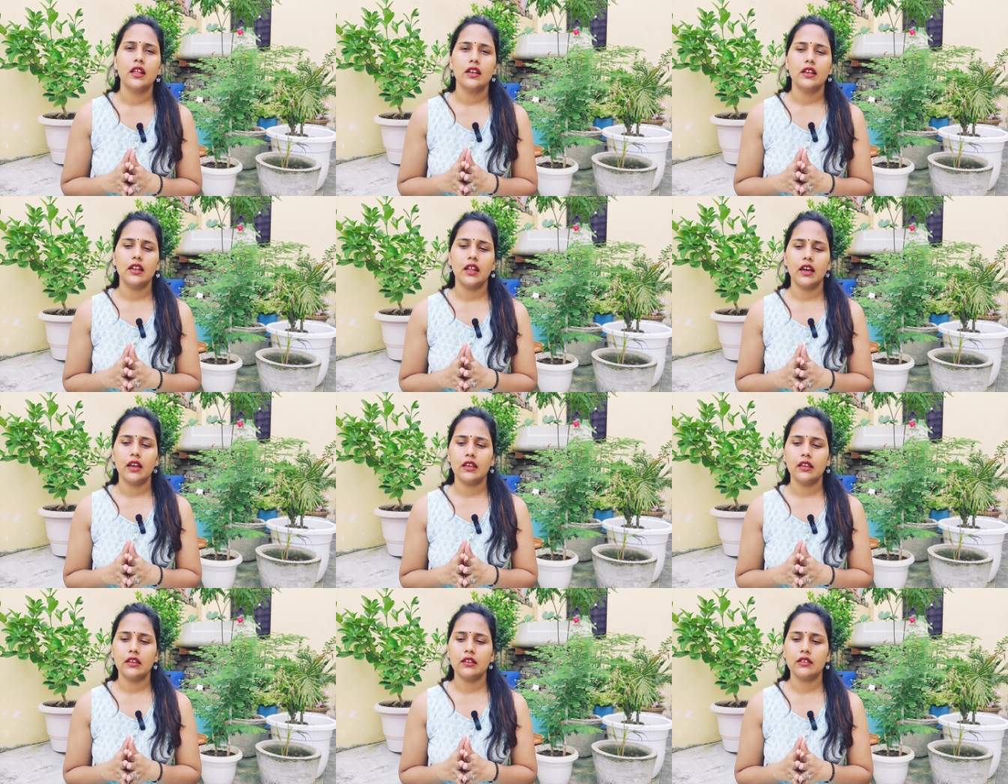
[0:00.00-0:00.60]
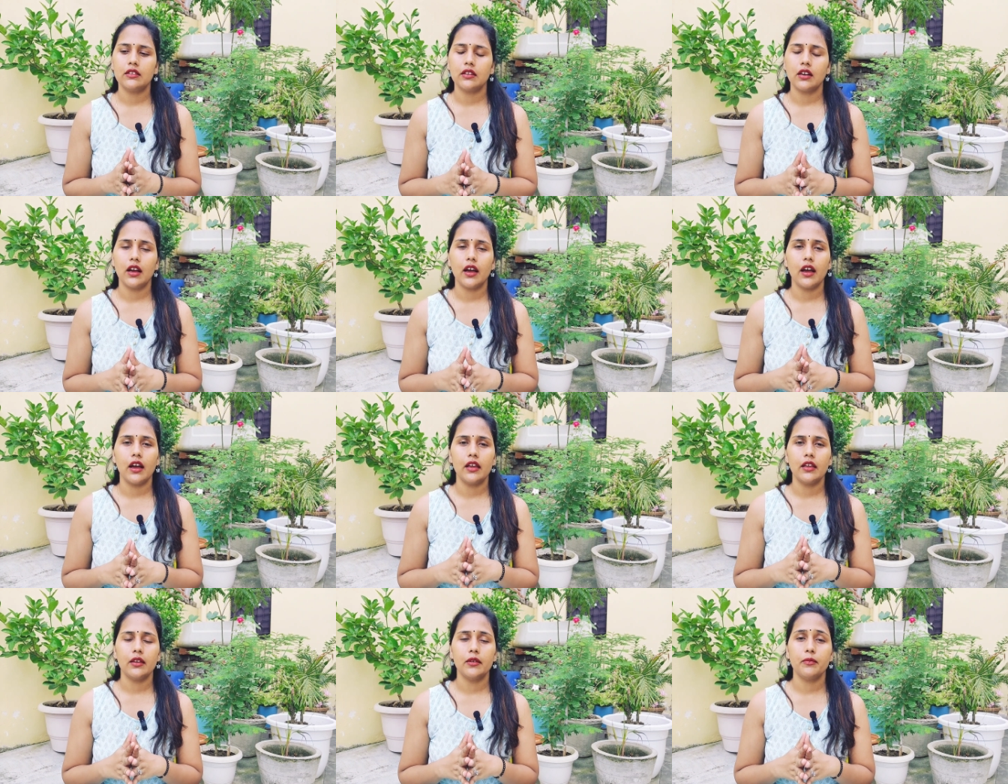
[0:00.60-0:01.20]
Like
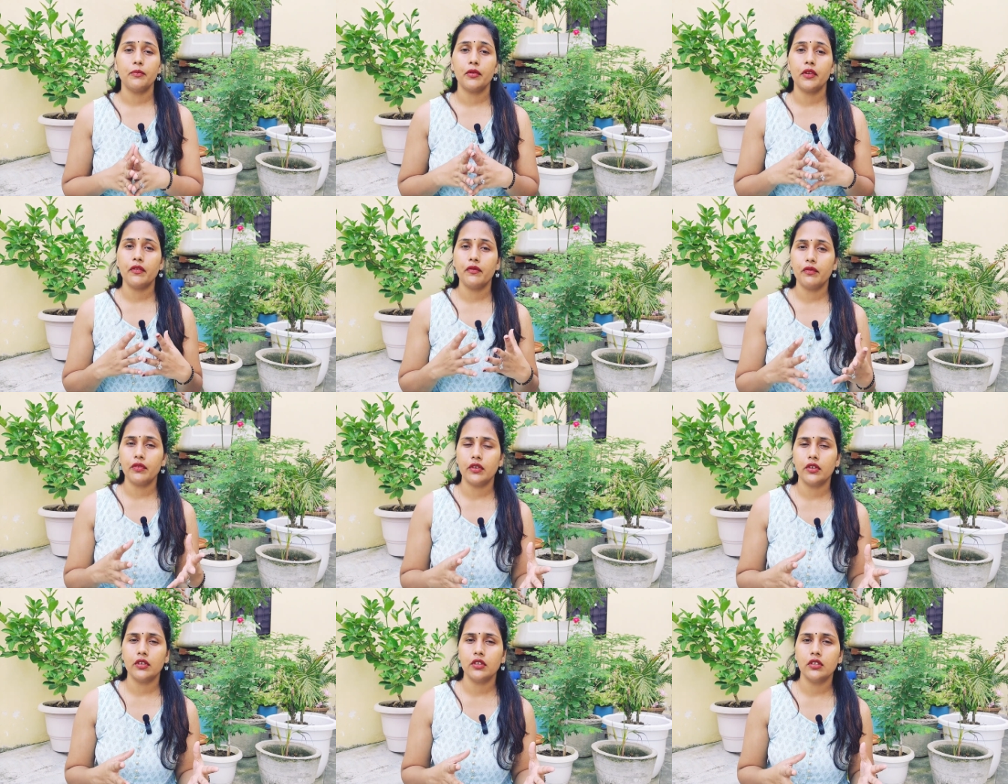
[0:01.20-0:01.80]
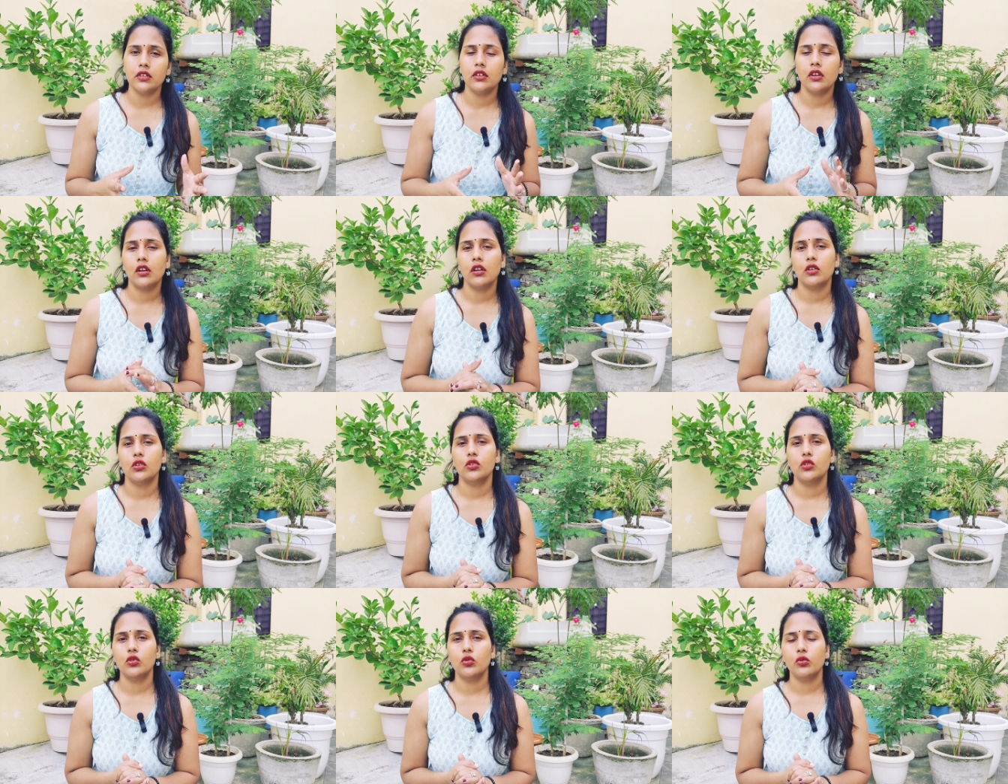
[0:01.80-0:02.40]
I prefer
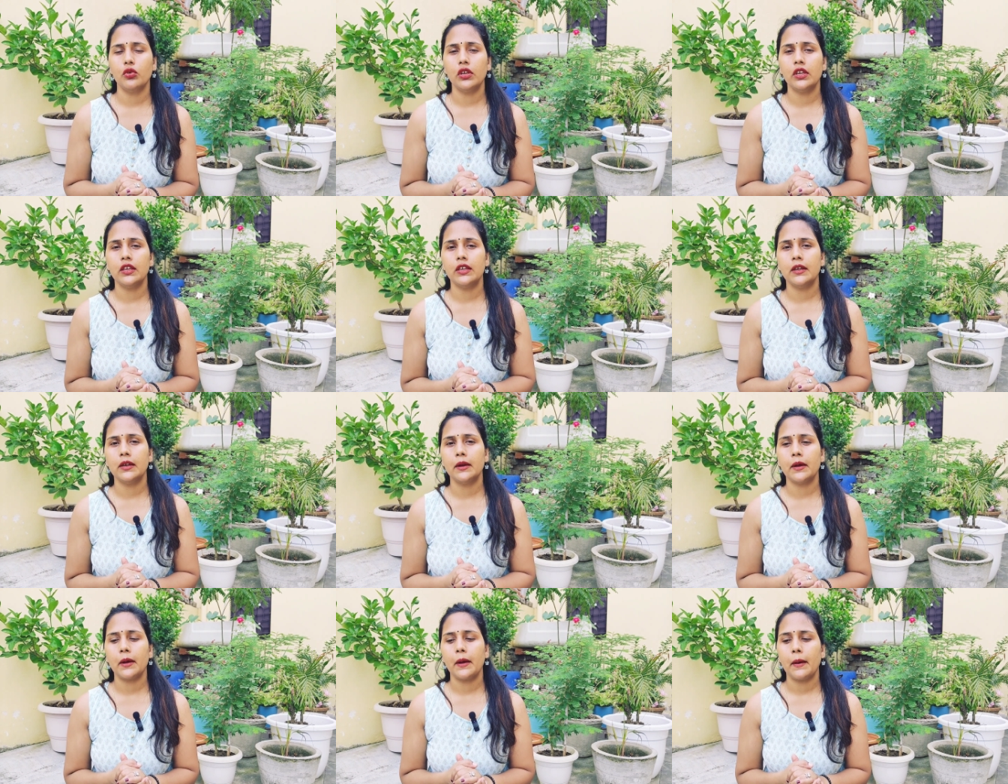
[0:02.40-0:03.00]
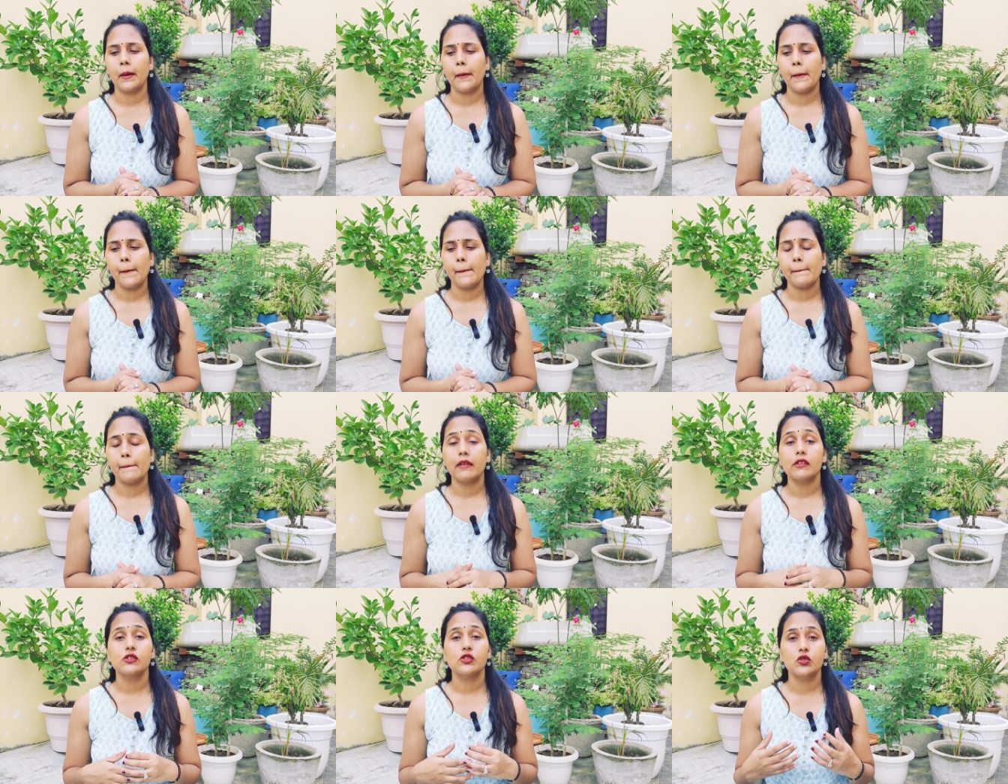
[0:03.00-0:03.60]
doing
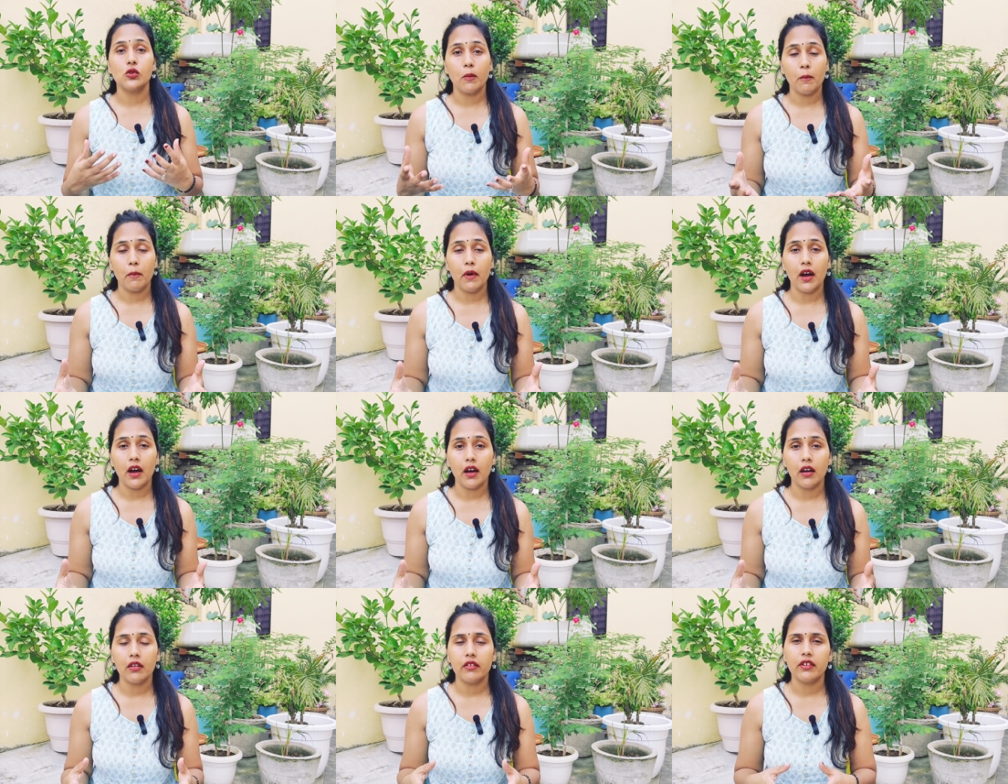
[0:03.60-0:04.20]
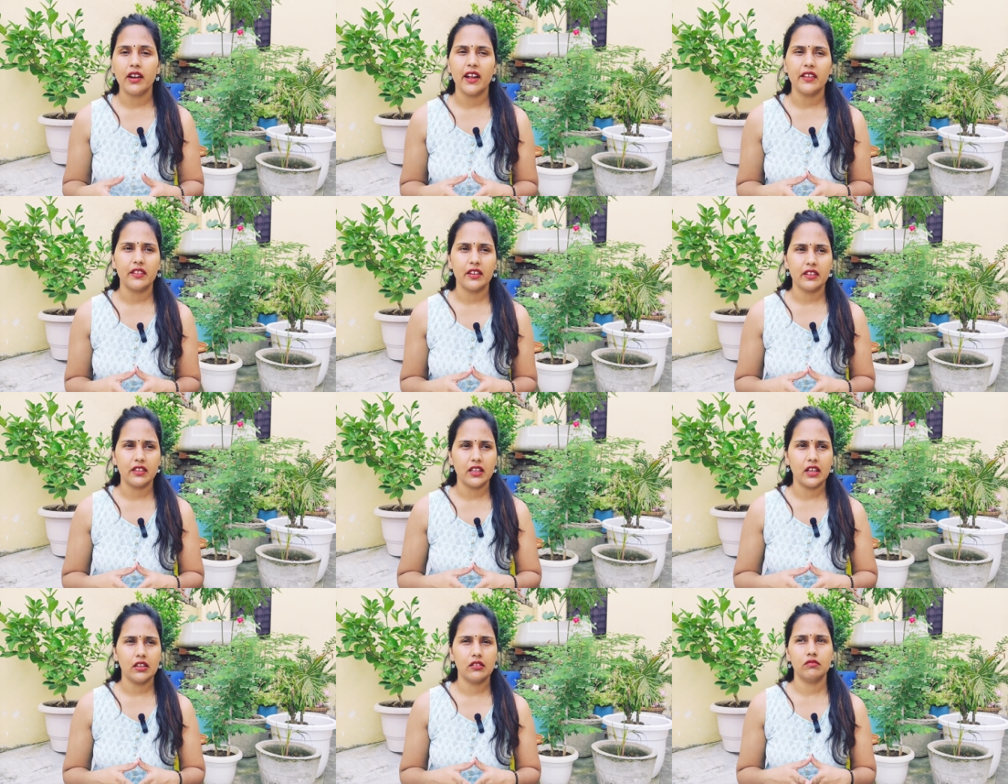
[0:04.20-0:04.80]
Zumba rather
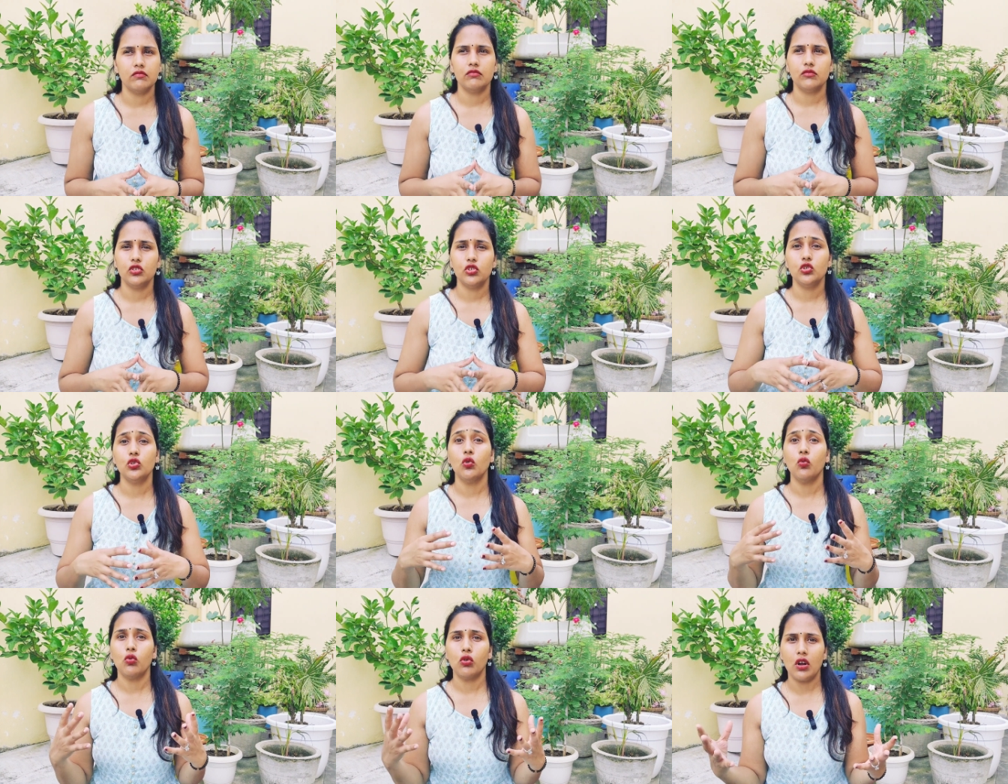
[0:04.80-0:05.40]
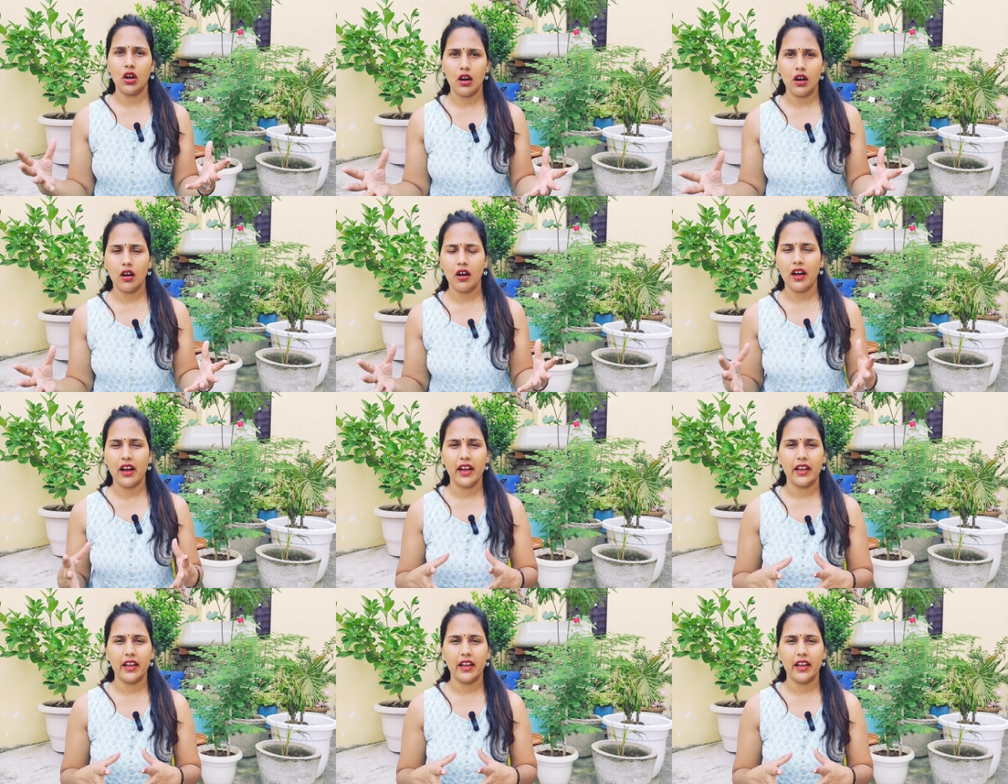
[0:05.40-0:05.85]
than yoga.